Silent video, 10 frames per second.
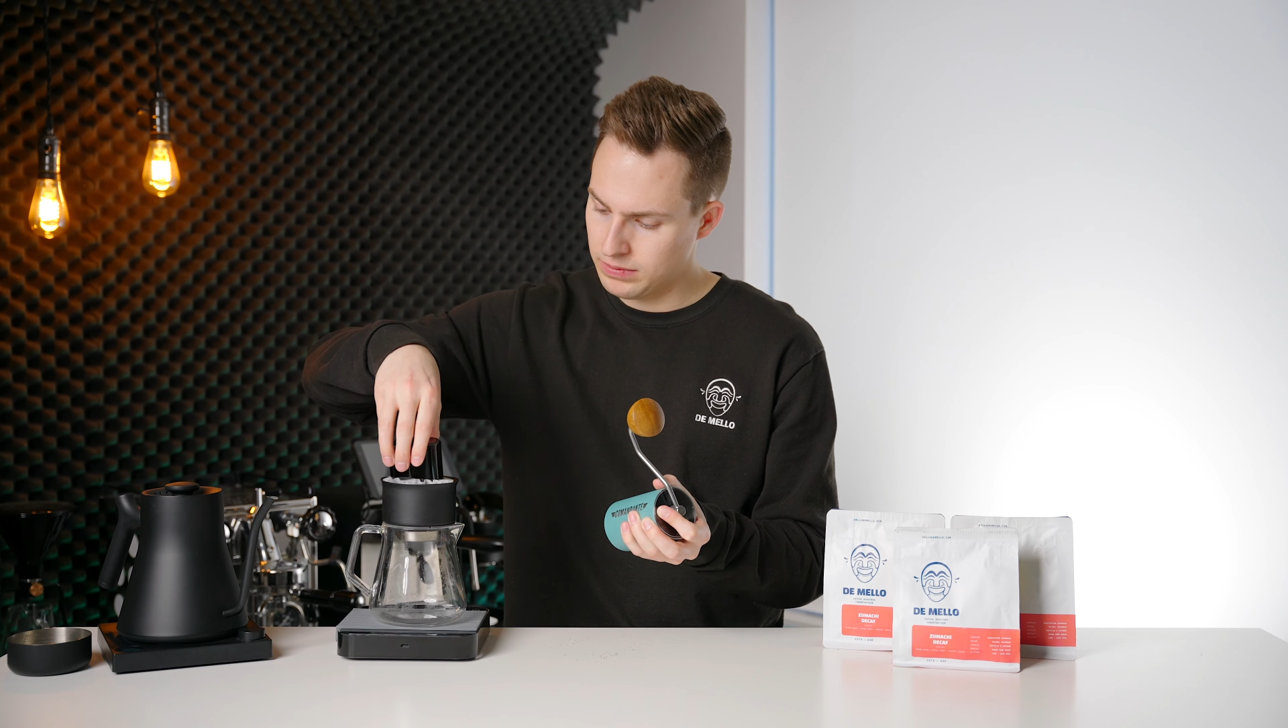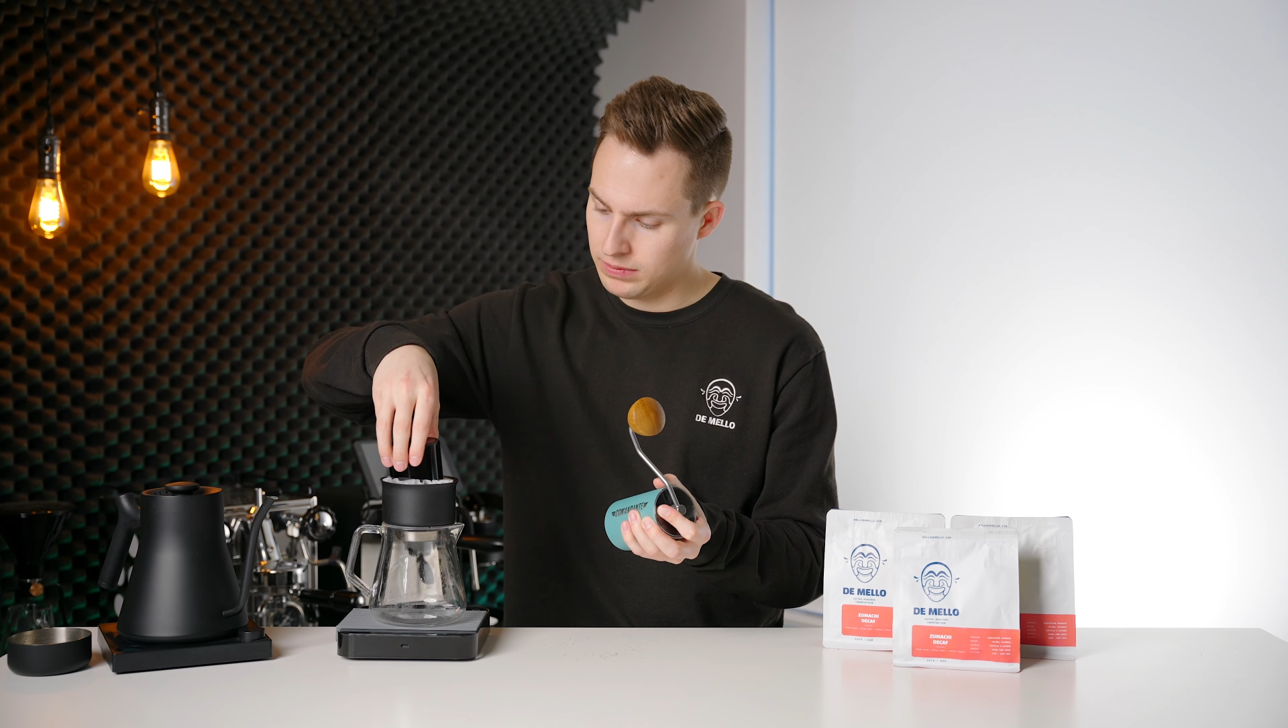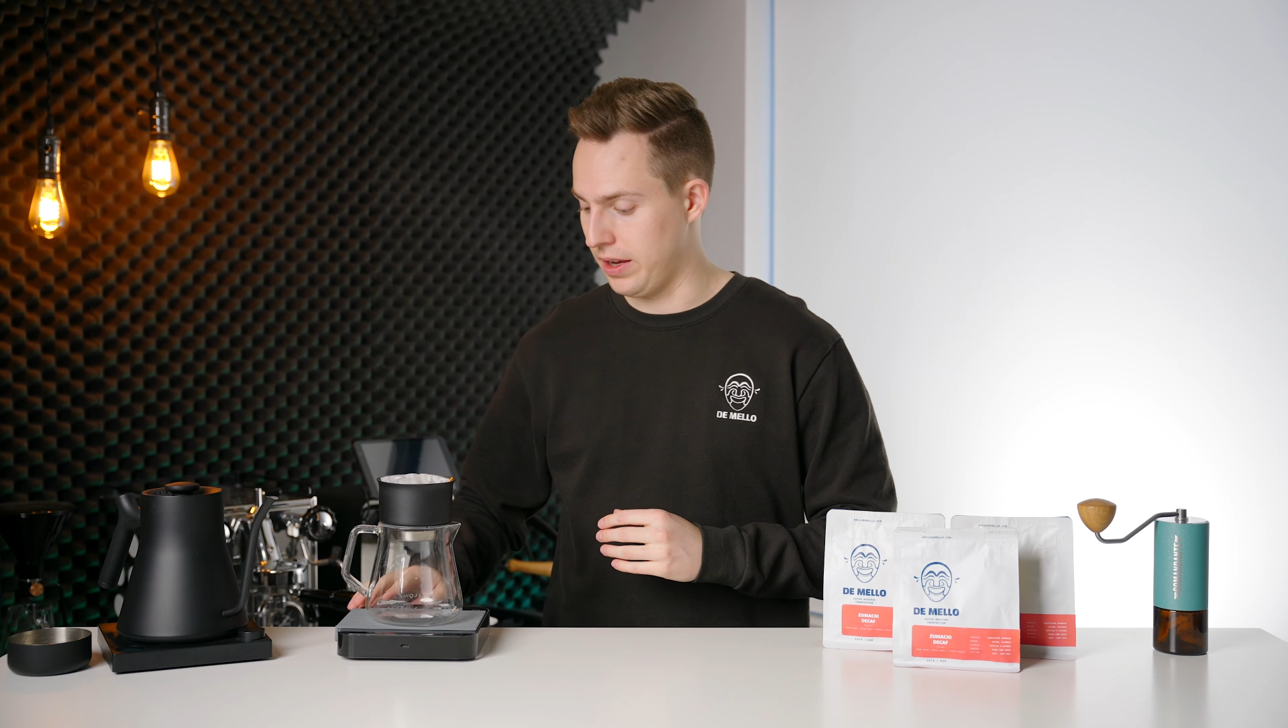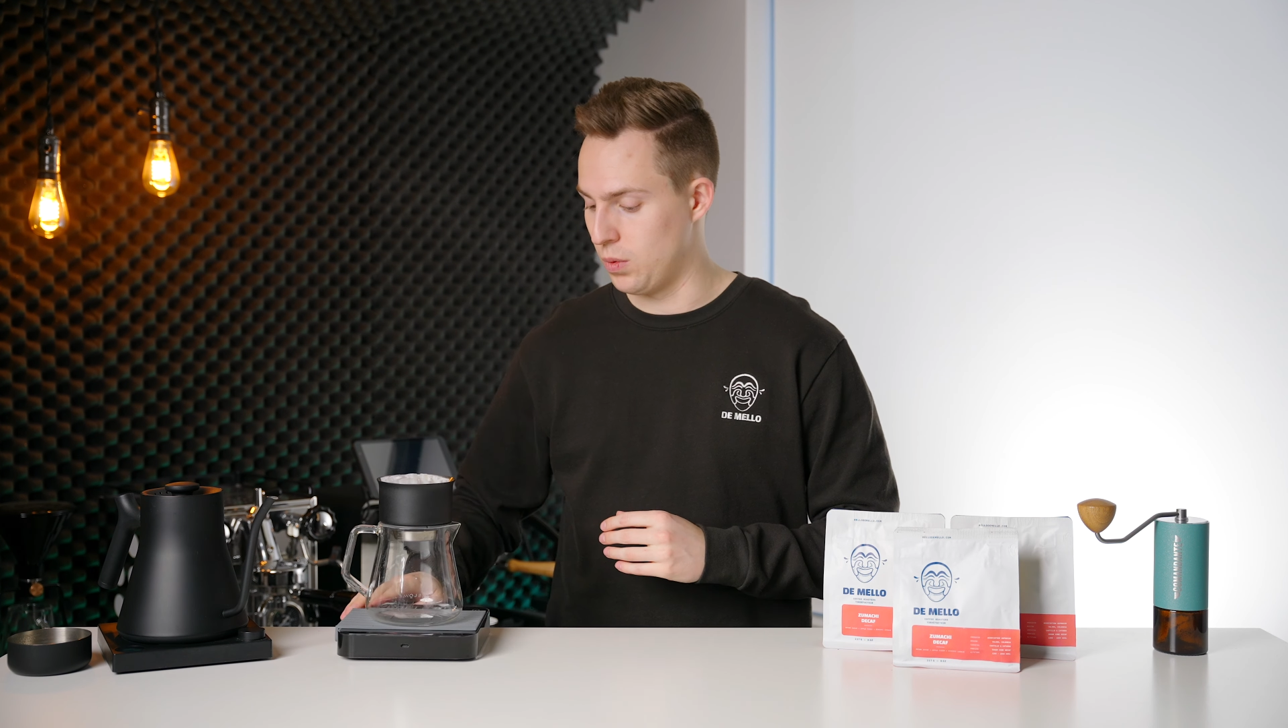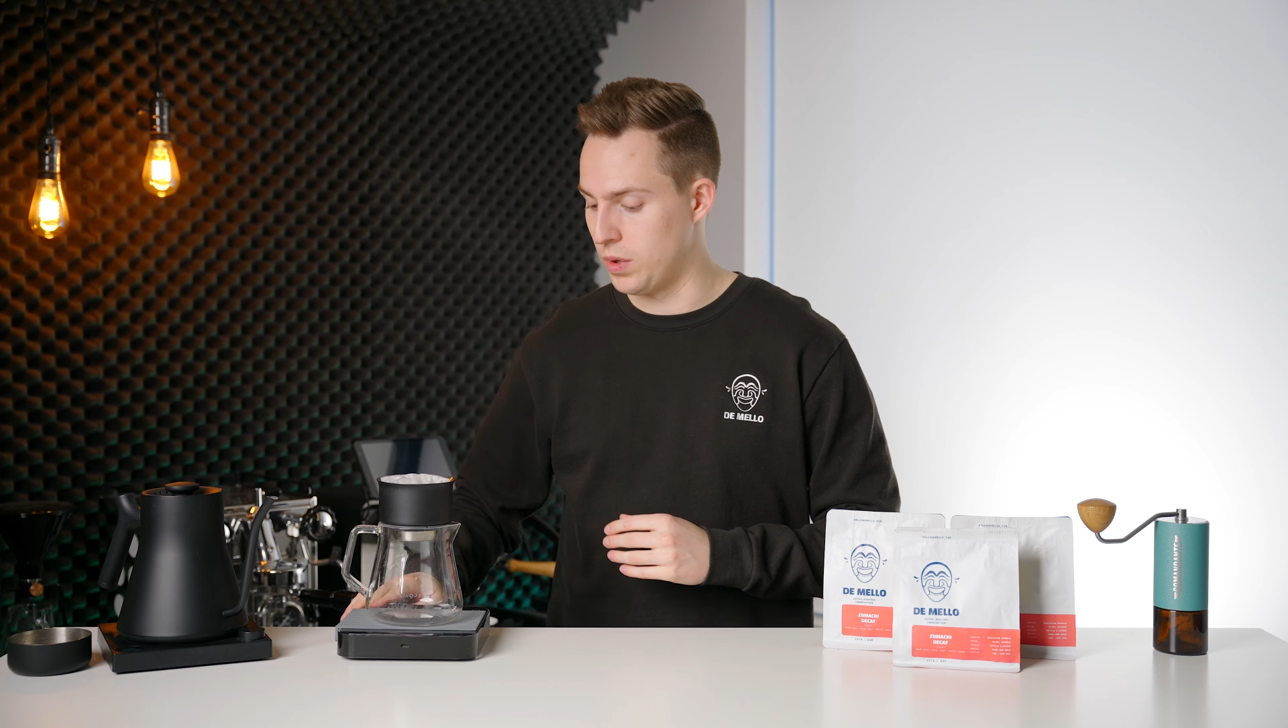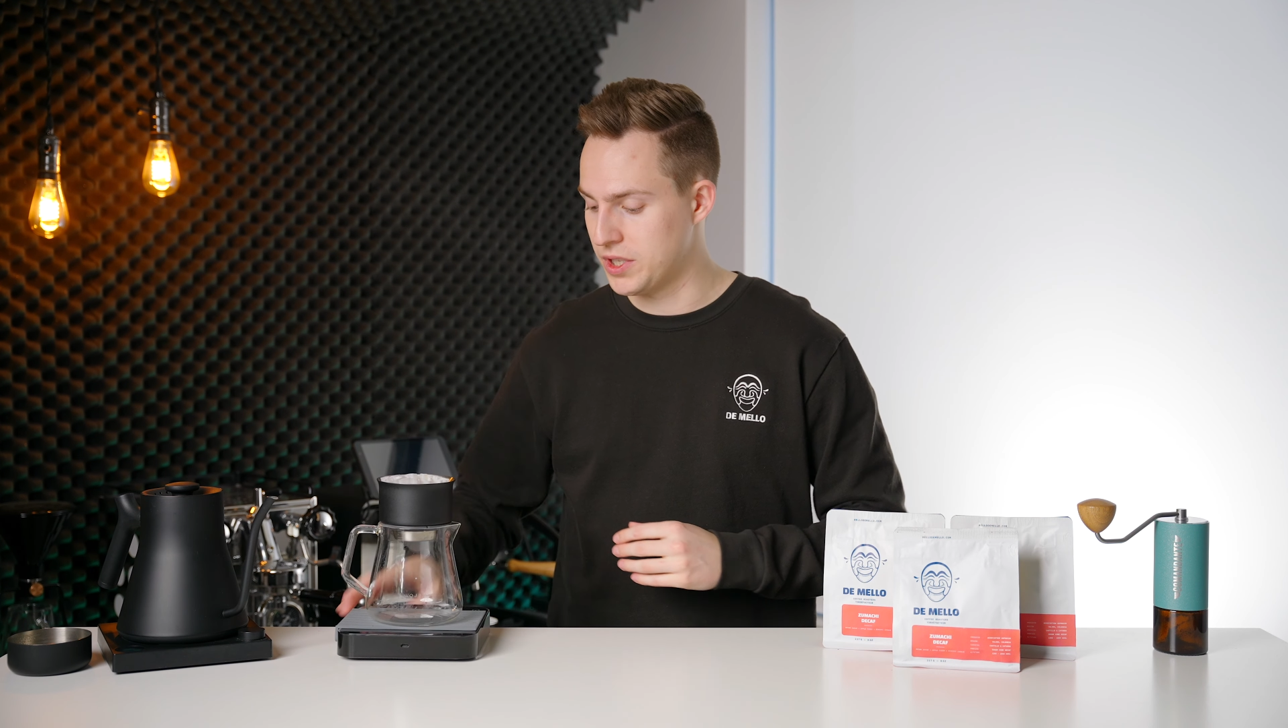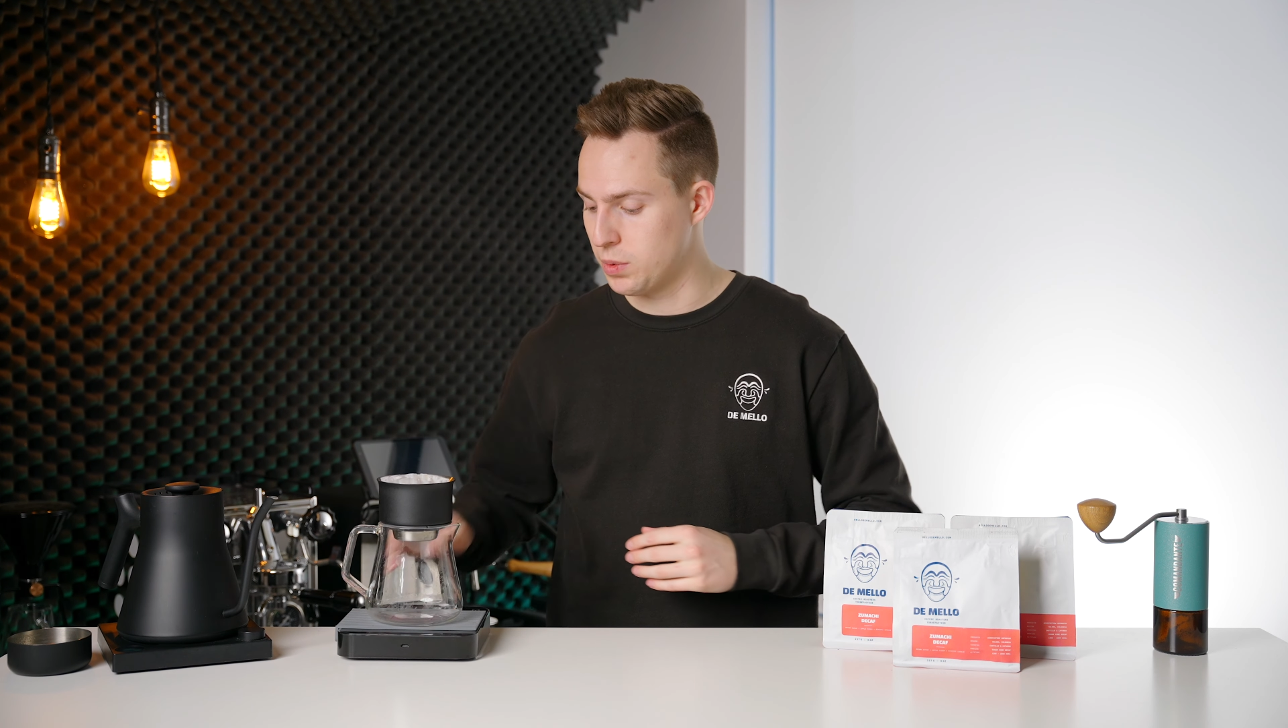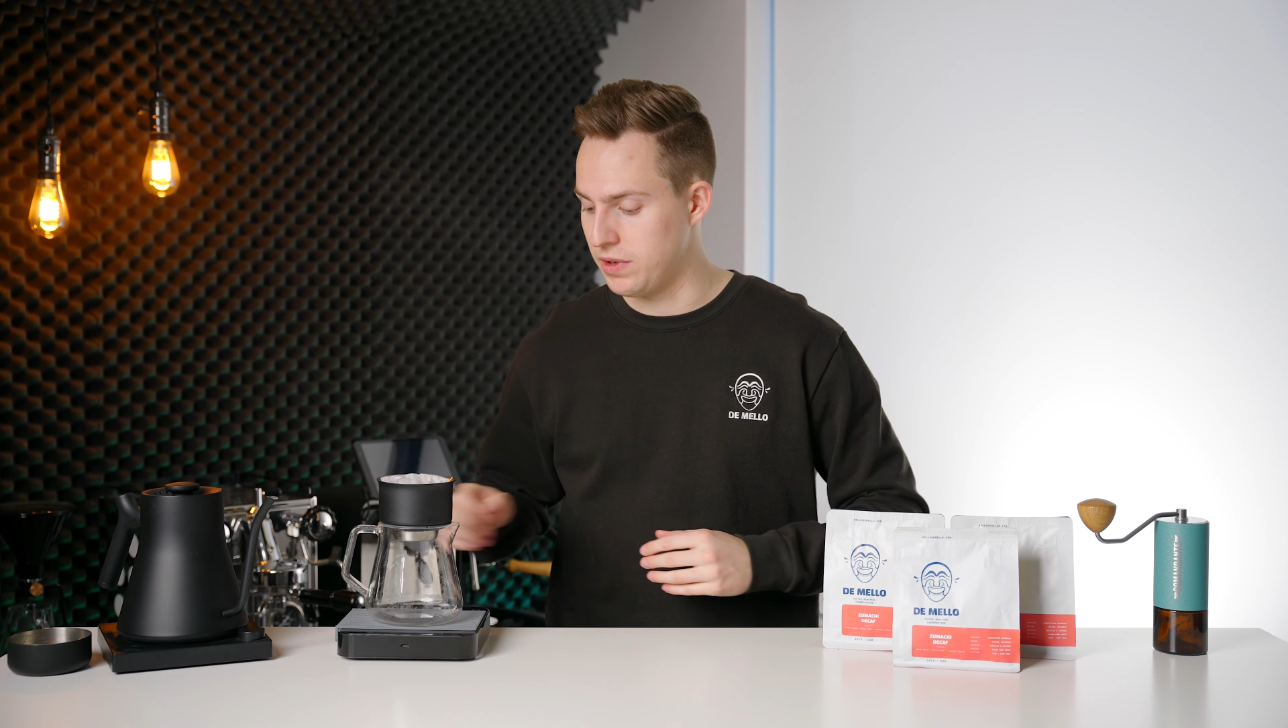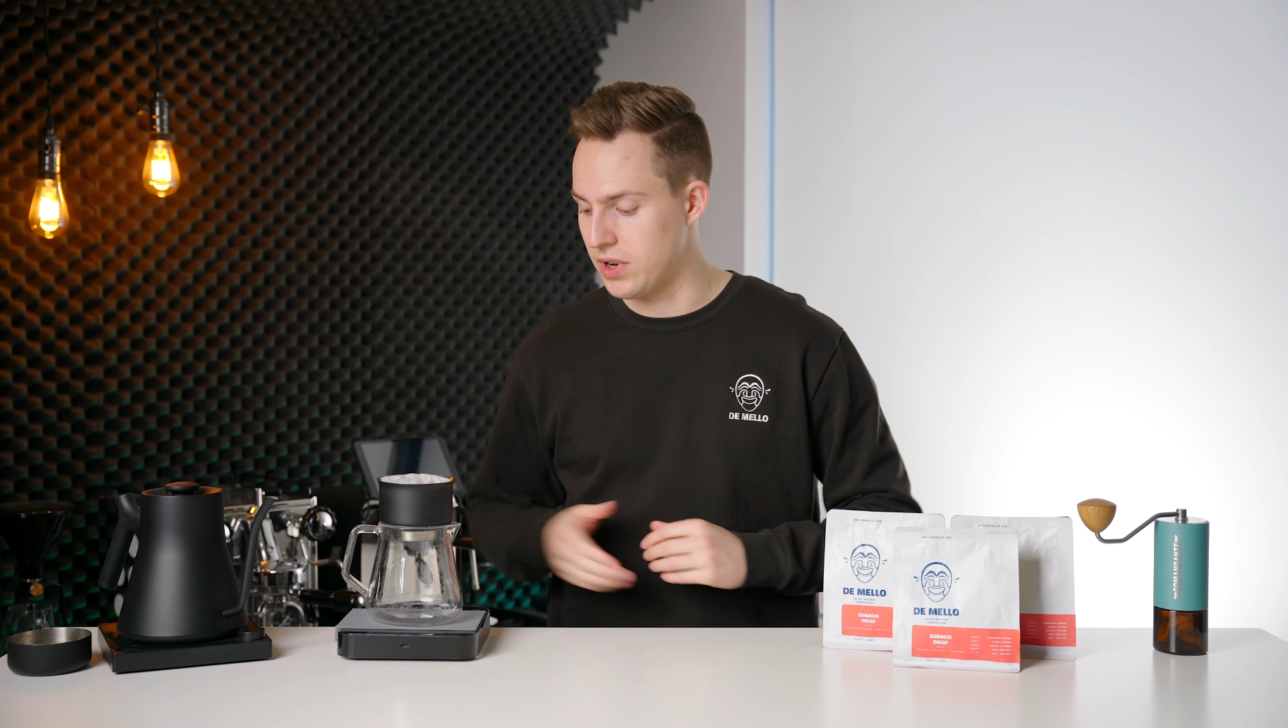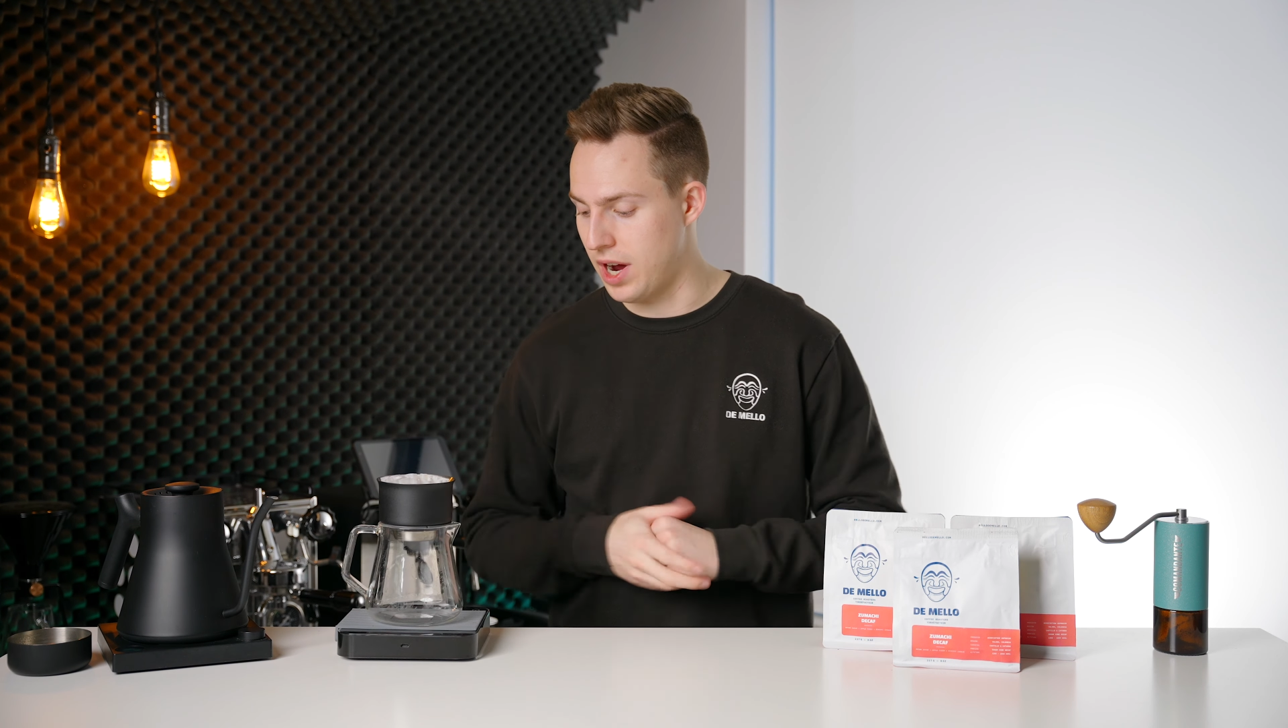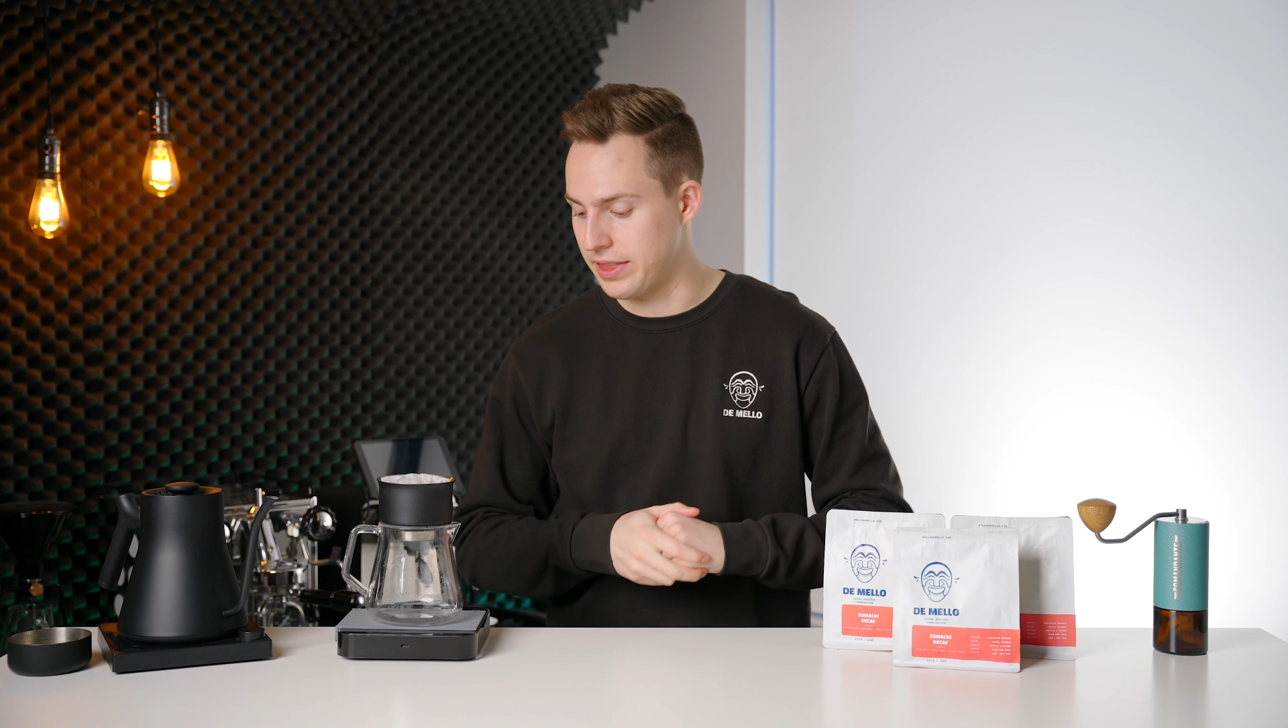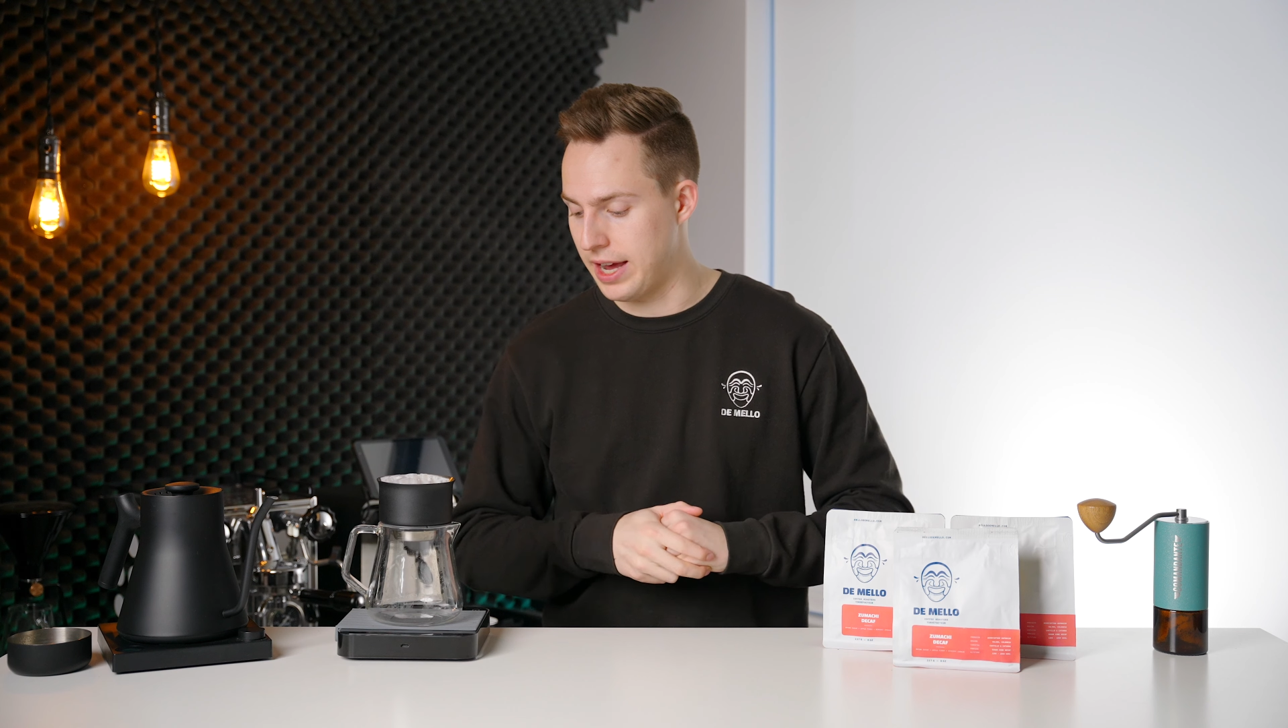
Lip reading: And once we've got